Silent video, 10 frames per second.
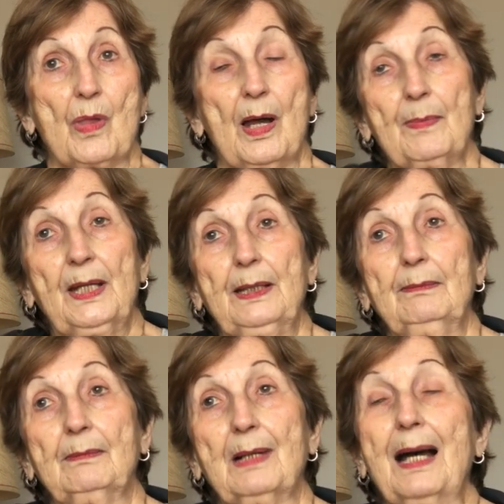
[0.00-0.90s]
I
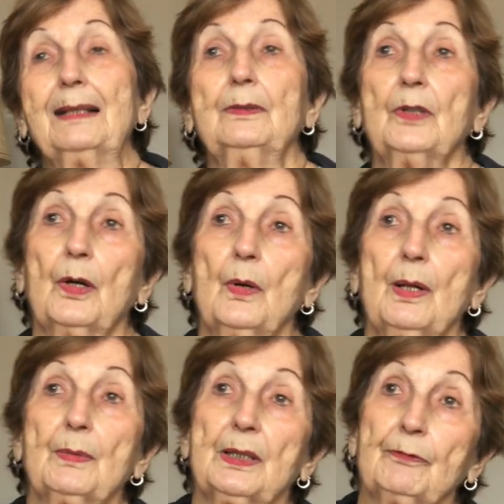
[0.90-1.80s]
mean, I don't know
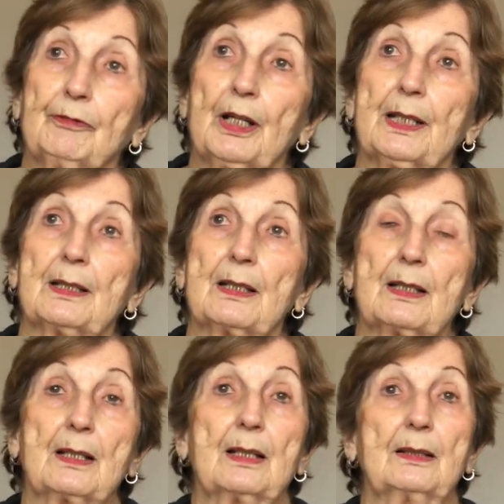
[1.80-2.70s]
how many
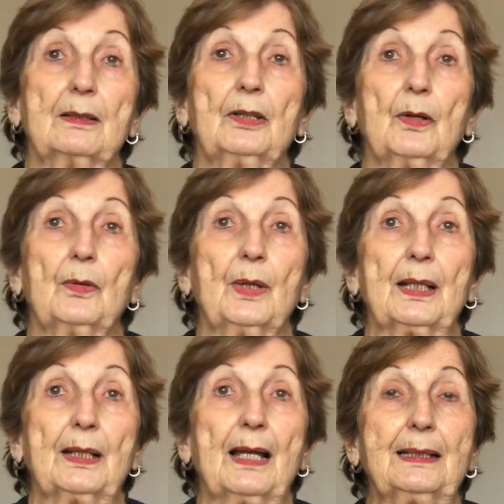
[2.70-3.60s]
friends,
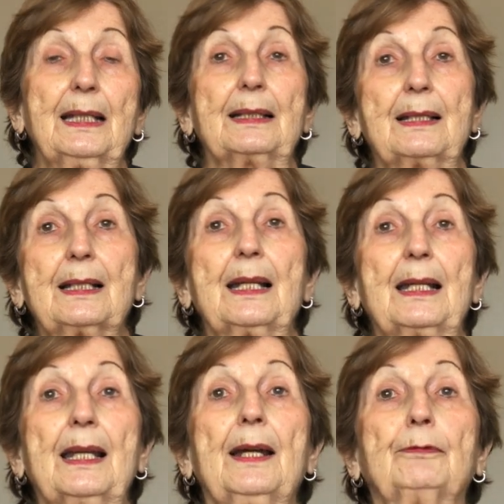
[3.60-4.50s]
I can't
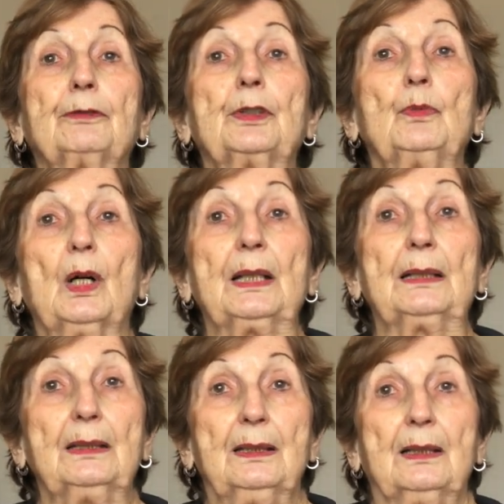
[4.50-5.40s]
say
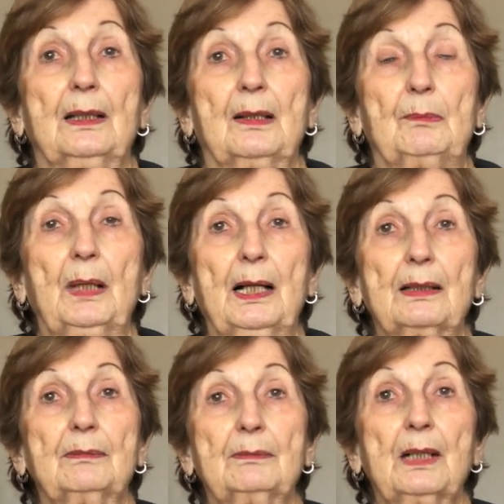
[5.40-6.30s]
everyone,
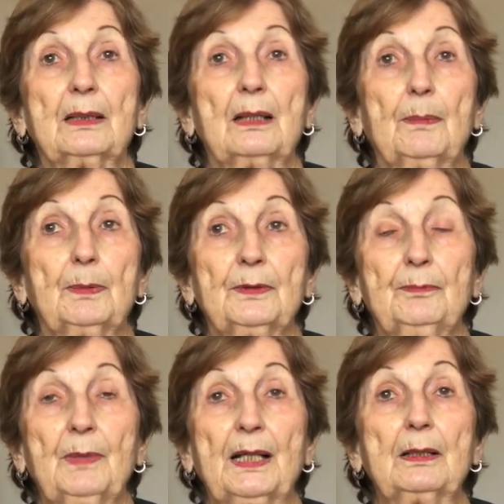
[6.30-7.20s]
but a couple
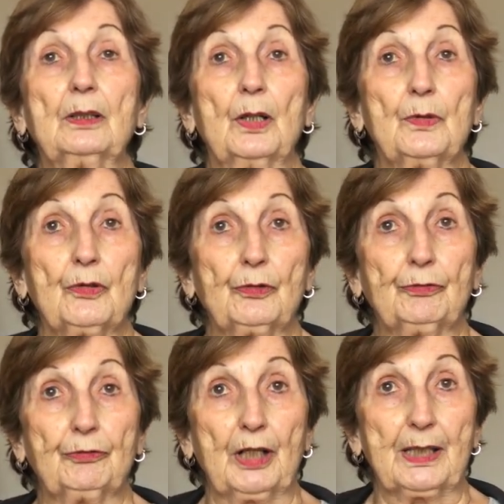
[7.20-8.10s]
of my closer
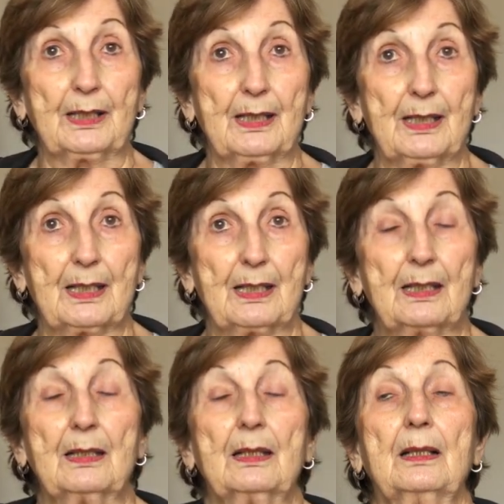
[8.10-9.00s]
friends
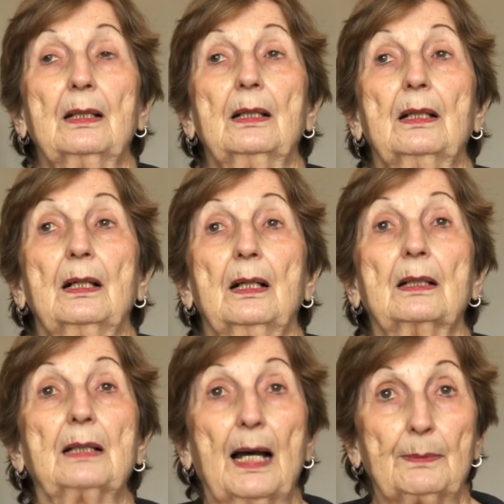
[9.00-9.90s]

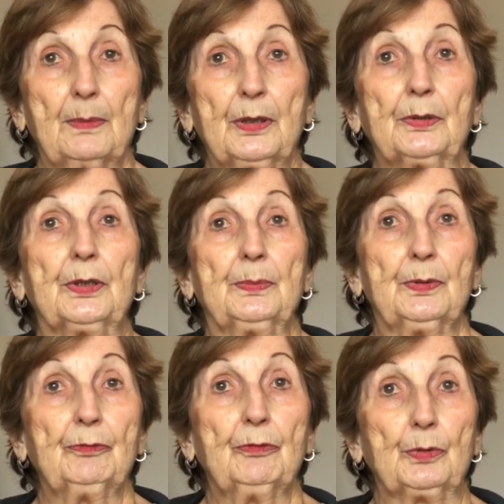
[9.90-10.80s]
got married
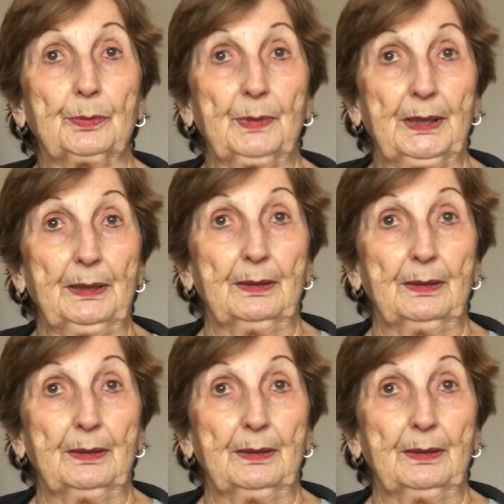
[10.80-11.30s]
before me.